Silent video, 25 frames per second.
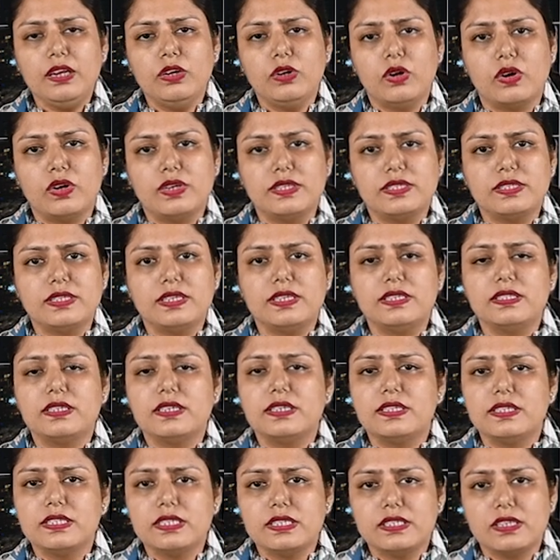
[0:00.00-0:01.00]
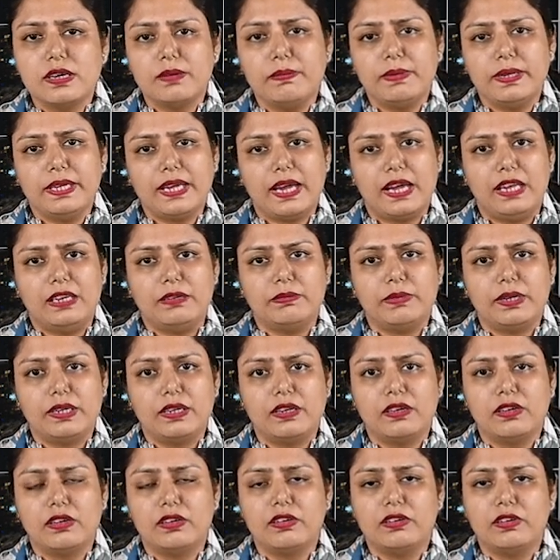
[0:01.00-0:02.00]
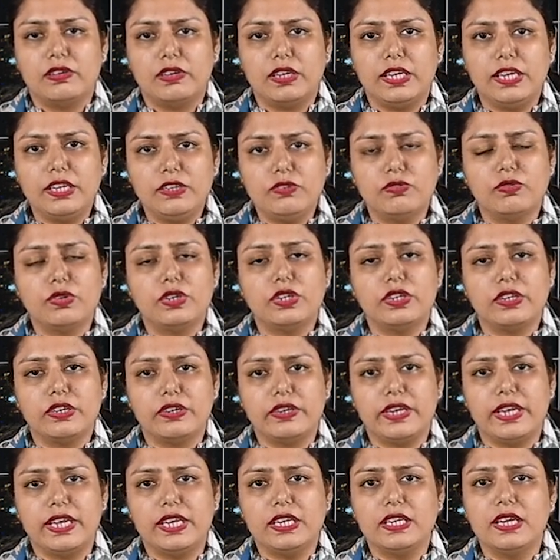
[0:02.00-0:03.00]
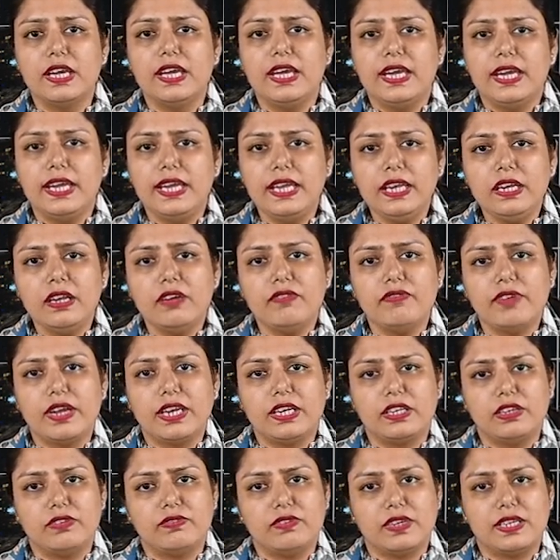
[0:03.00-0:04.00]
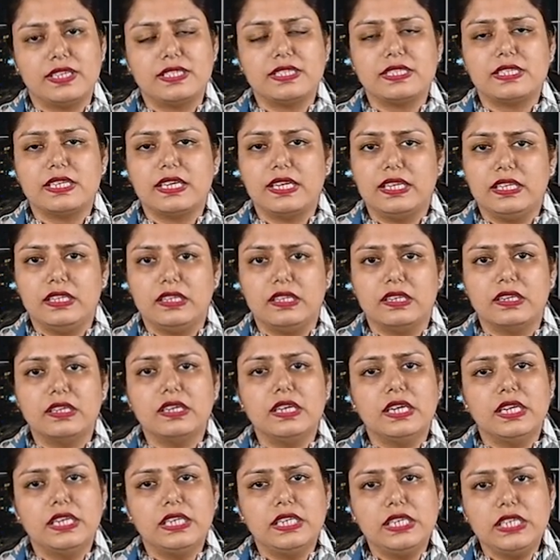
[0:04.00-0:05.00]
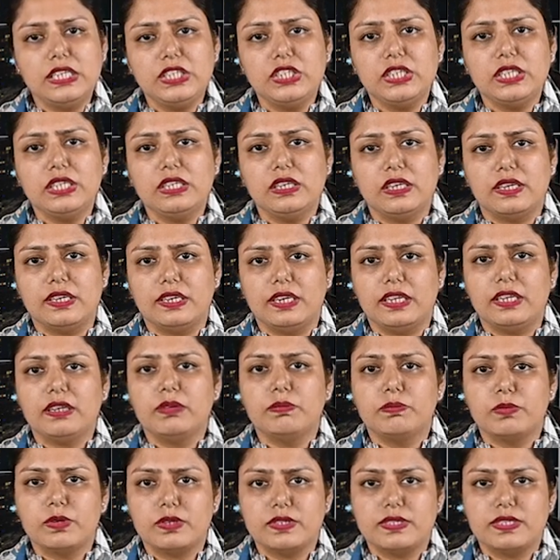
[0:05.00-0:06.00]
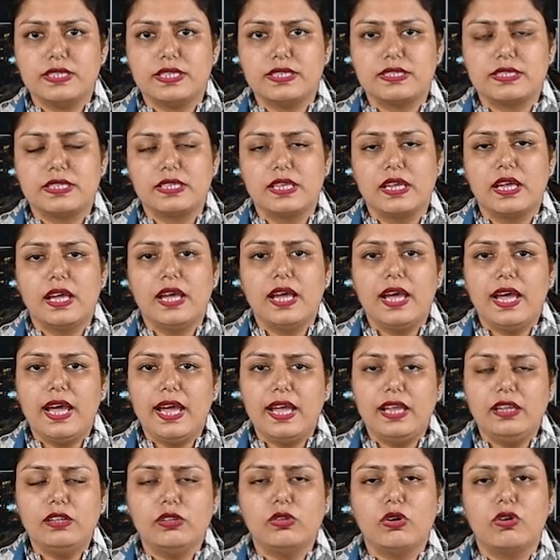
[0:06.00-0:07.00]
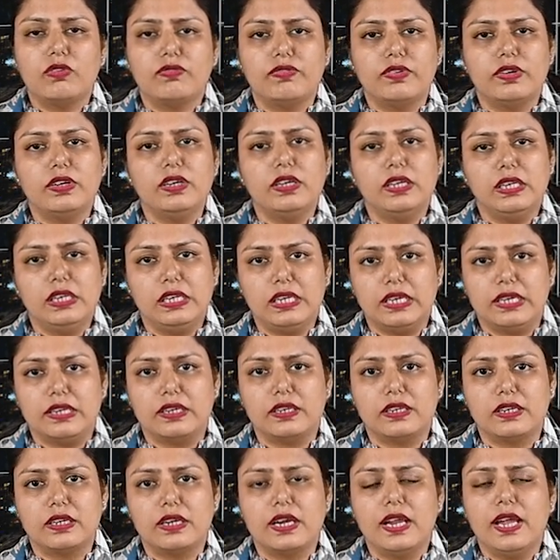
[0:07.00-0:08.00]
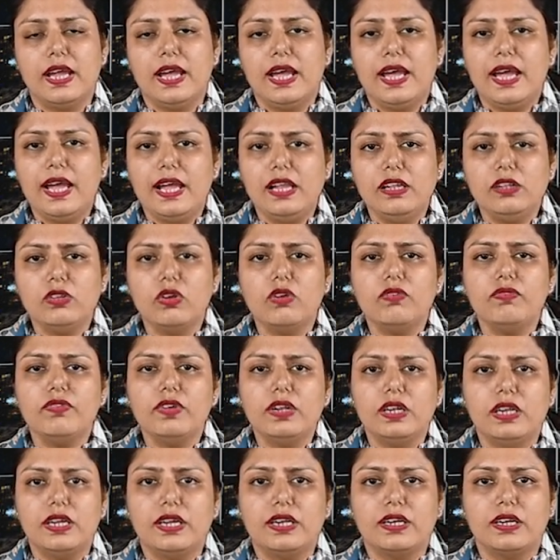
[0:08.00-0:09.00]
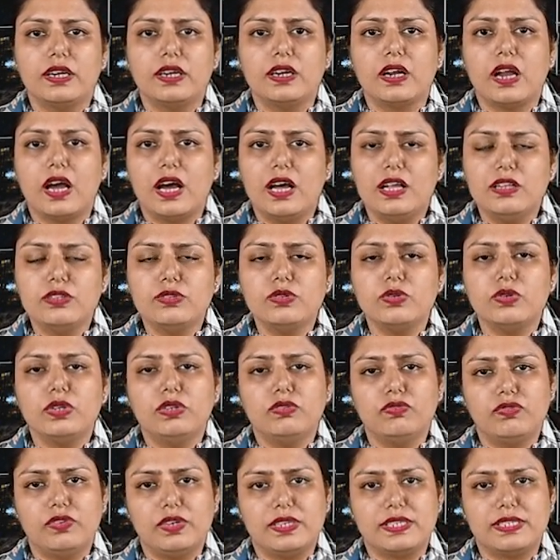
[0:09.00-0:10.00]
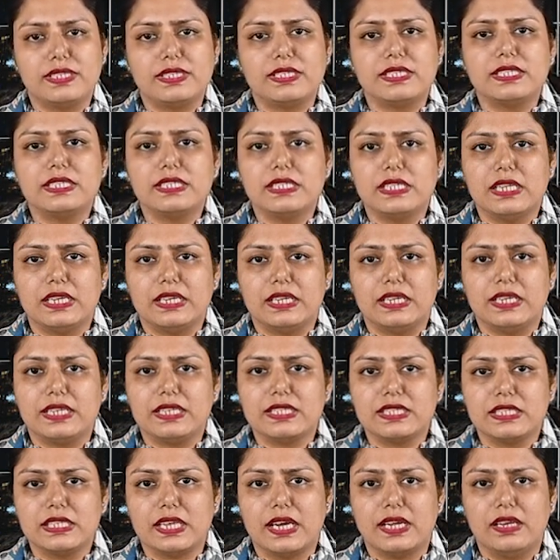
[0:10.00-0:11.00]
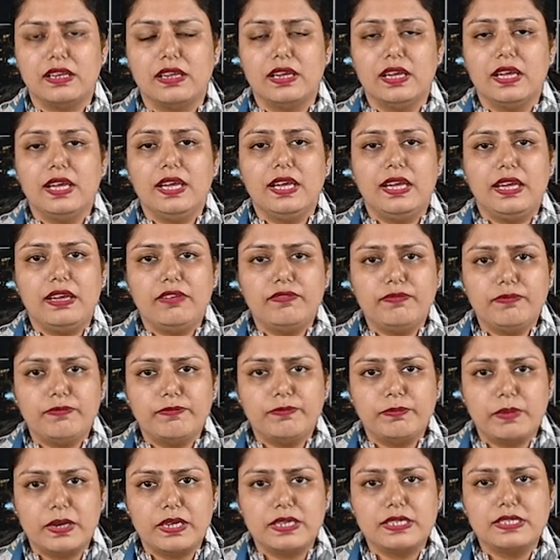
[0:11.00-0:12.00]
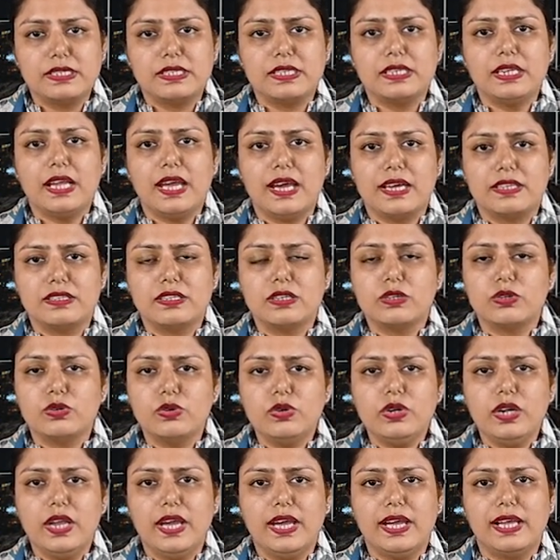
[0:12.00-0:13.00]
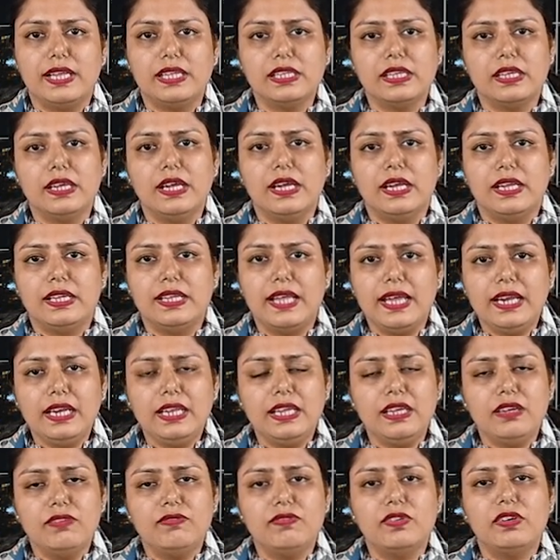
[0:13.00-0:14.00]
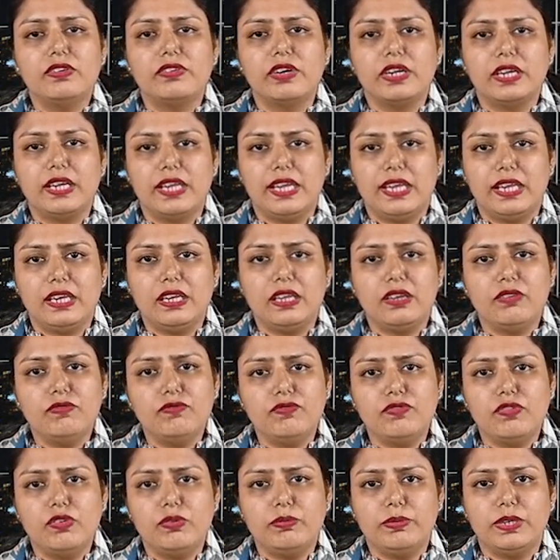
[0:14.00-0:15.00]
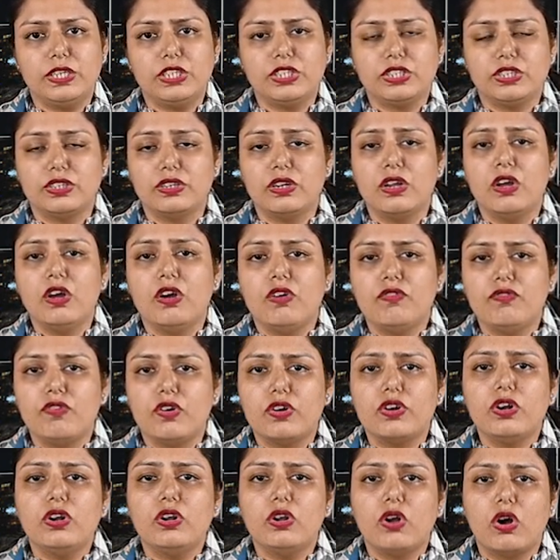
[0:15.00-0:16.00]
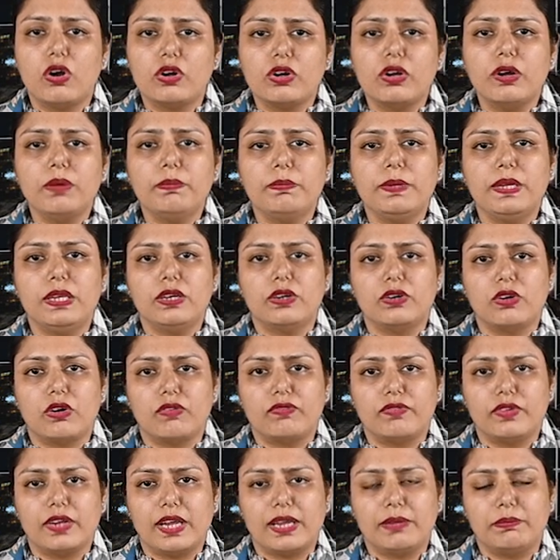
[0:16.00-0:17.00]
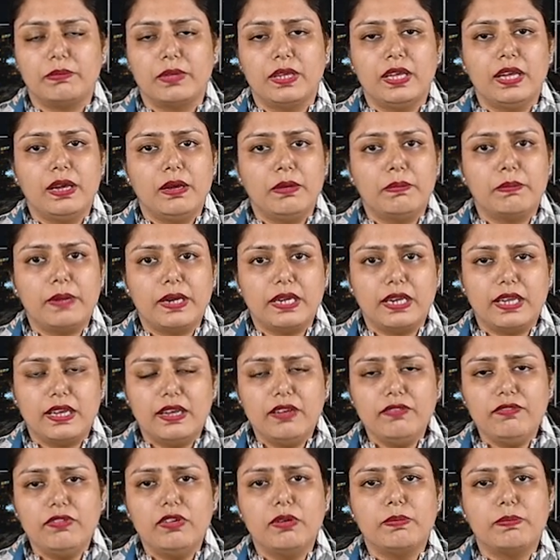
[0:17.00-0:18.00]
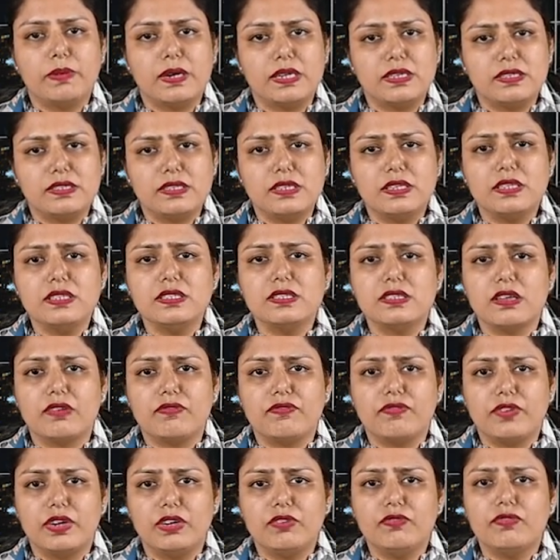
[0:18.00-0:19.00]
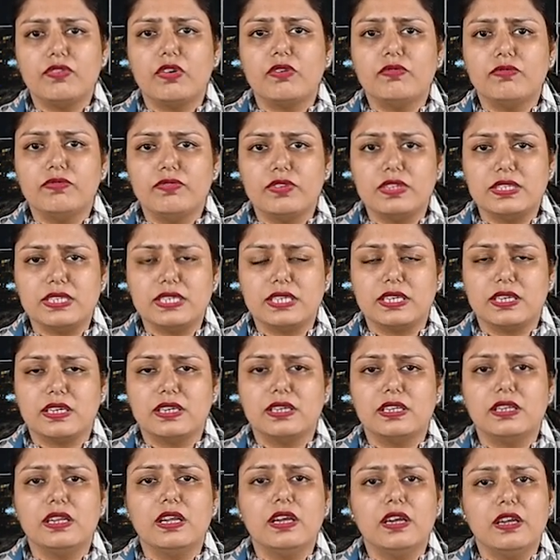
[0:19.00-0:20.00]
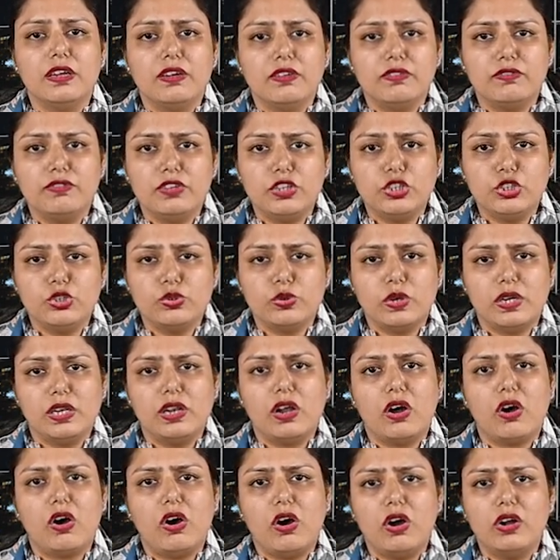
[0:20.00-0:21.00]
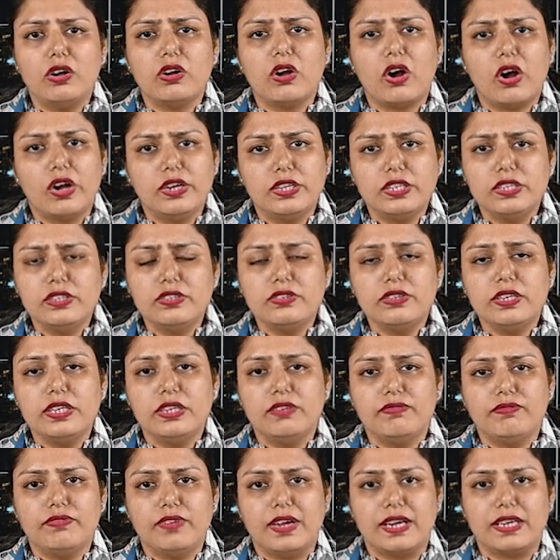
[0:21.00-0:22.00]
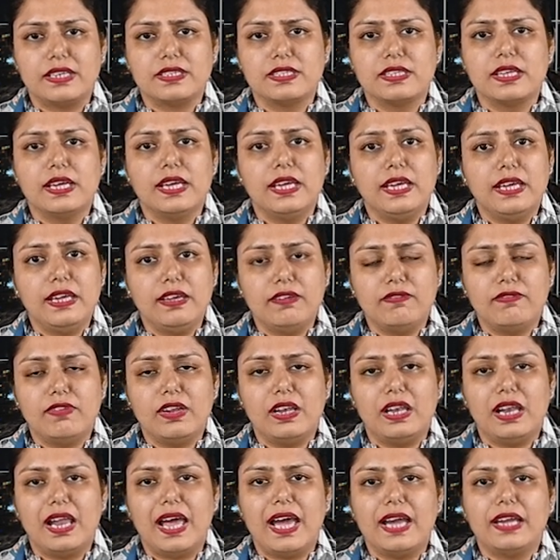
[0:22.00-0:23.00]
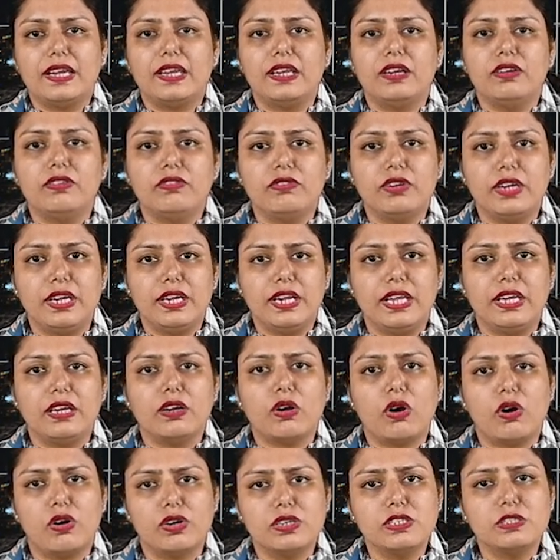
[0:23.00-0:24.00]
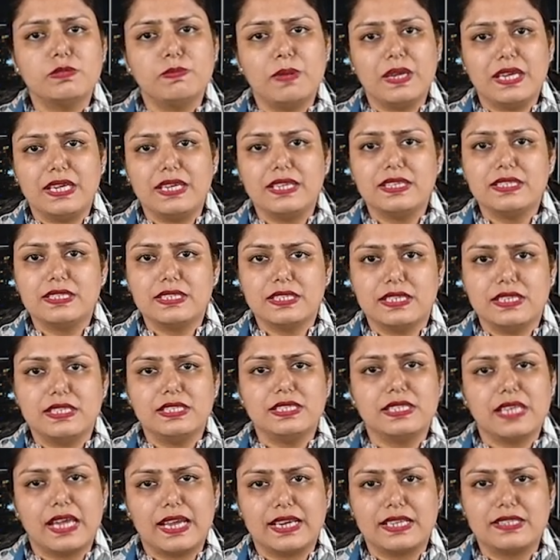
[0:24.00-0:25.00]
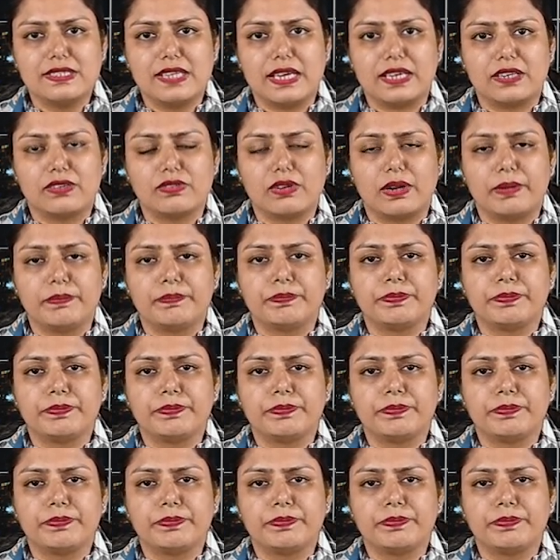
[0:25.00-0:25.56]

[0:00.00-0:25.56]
noise is a disturbing element. It would create ineffectiveness in the teaching learning process. Health of a learner. Health of a learner also influences learning style. If person has a good health, then he will retain information for a longer period of time. But if person is suffering from physical, visual or auditory defects, he will lack in reading or speaking skills, etc.